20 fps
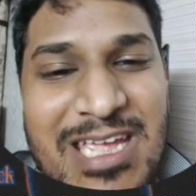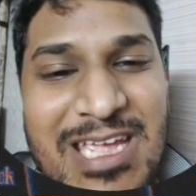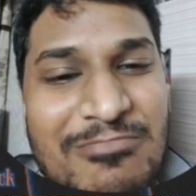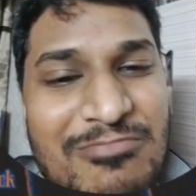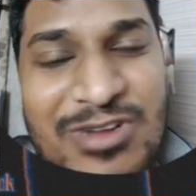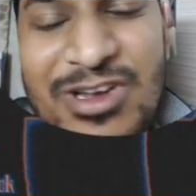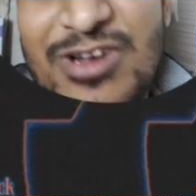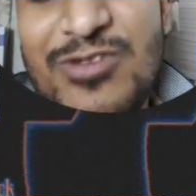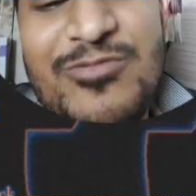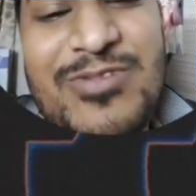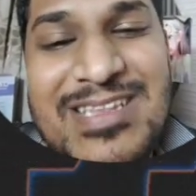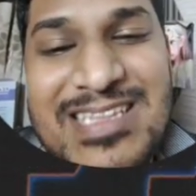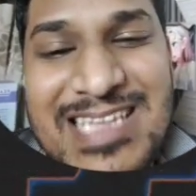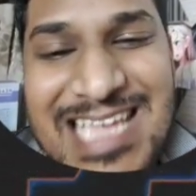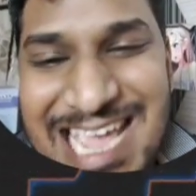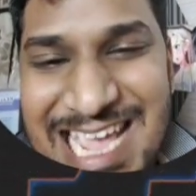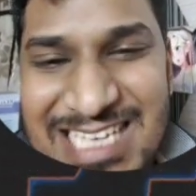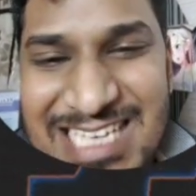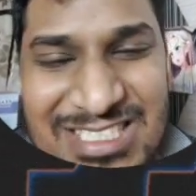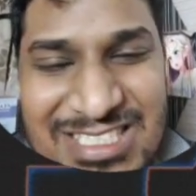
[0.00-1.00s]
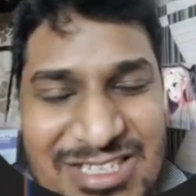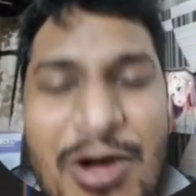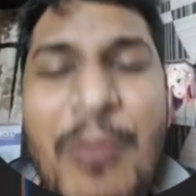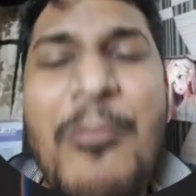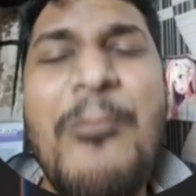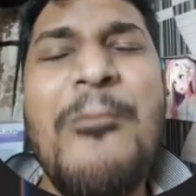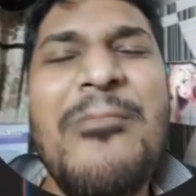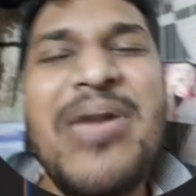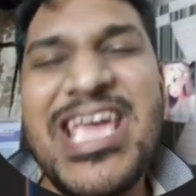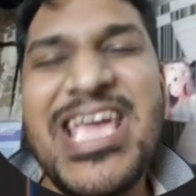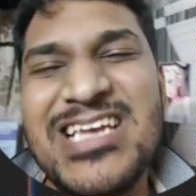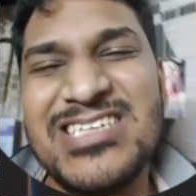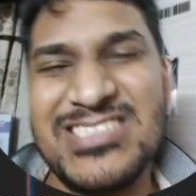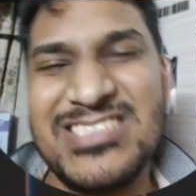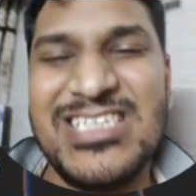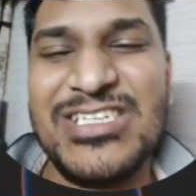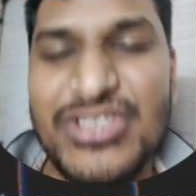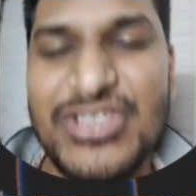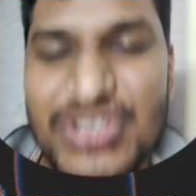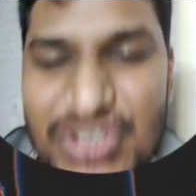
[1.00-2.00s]
released,
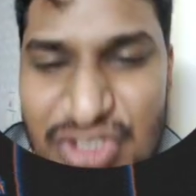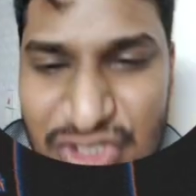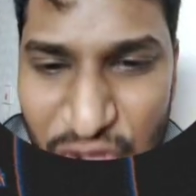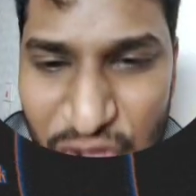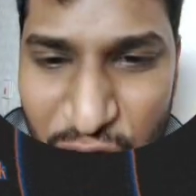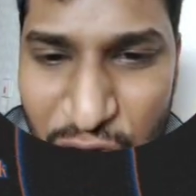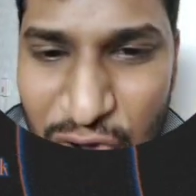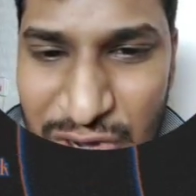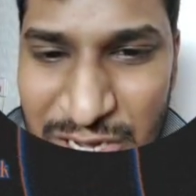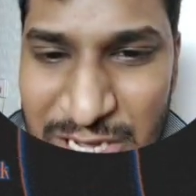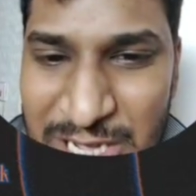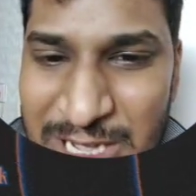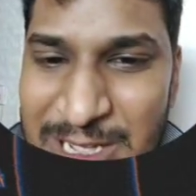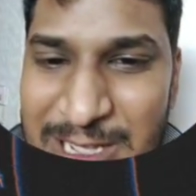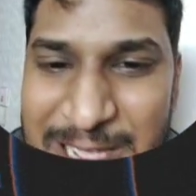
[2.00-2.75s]
amazing song.